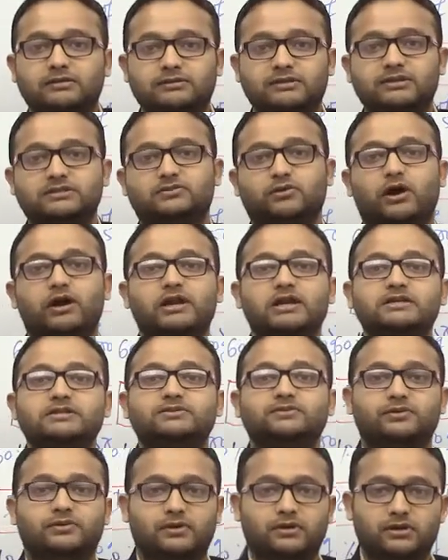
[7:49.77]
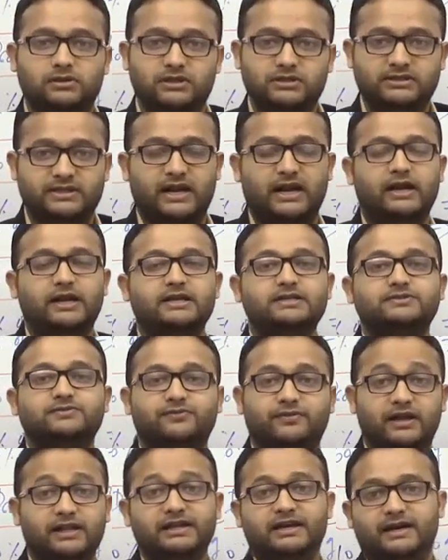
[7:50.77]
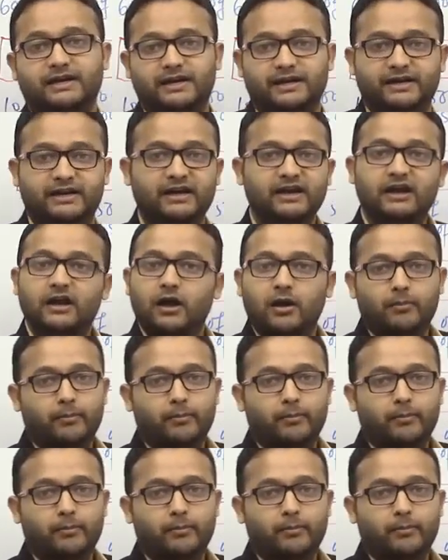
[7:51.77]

the soil is the sand is well graded.